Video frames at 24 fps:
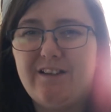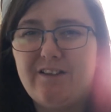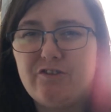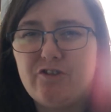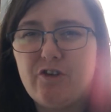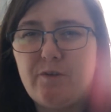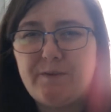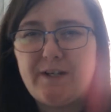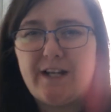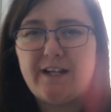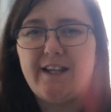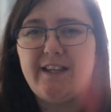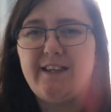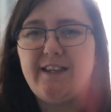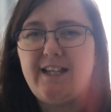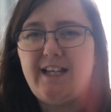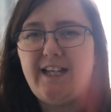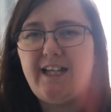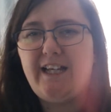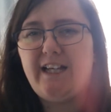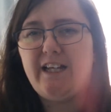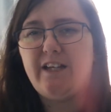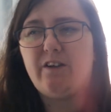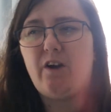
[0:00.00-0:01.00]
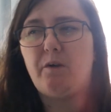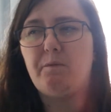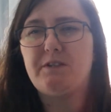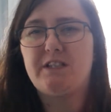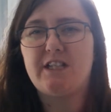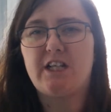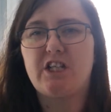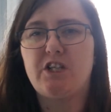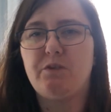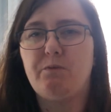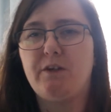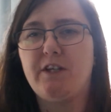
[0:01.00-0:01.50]
drop down in the comment
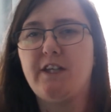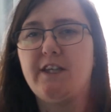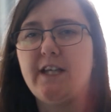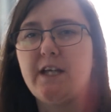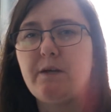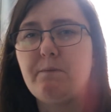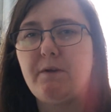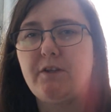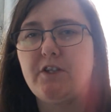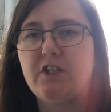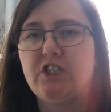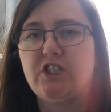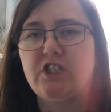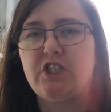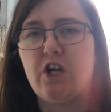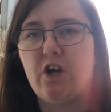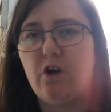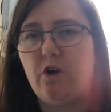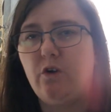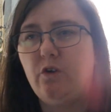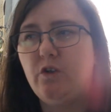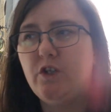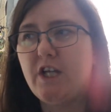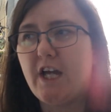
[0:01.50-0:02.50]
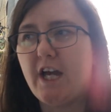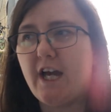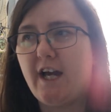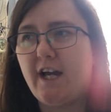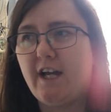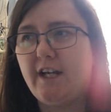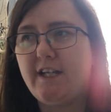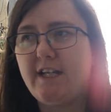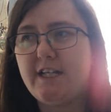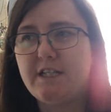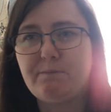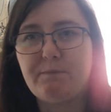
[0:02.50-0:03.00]
section what you think about the song
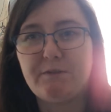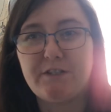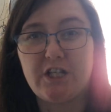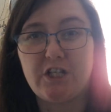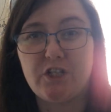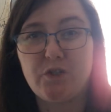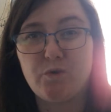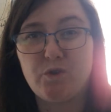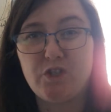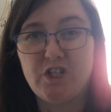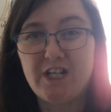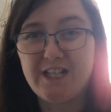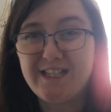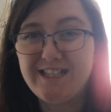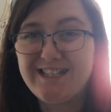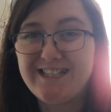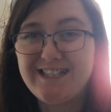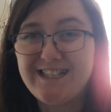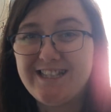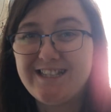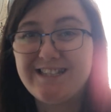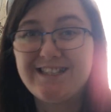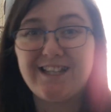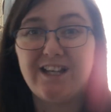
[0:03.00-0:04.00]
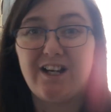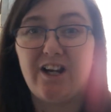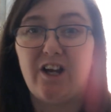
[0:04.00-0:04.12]
and its potential chances.